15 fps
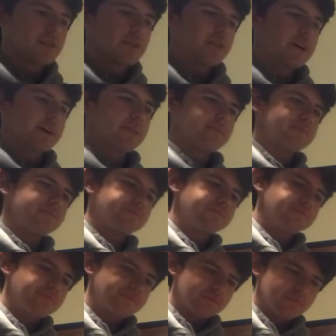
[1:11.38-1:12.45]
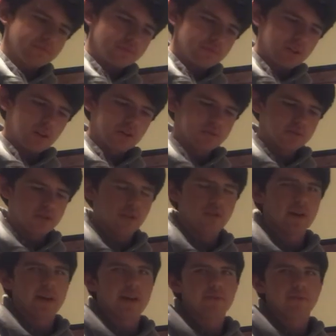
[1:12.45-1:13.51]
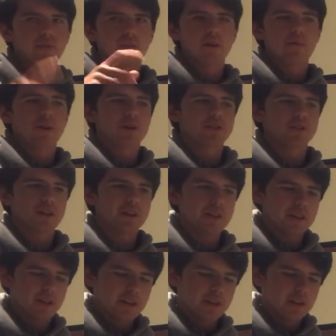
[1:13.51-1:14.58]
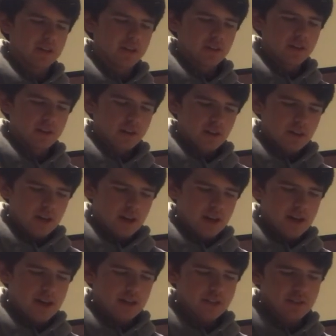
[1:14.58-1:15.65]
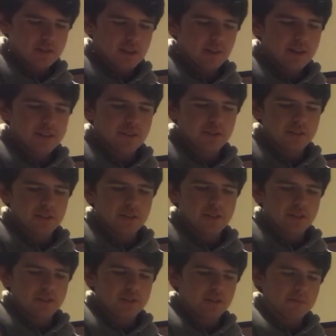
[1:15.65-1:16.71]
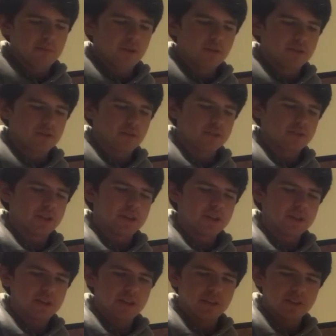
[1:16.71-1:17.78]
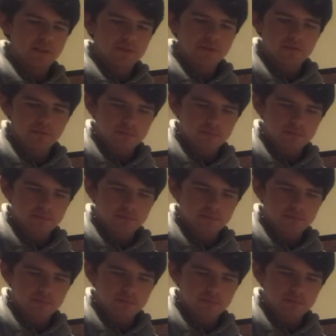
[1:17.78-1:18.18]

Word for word: can like so like float up on a shaky head. Actually, I like using these the most on shaky heads.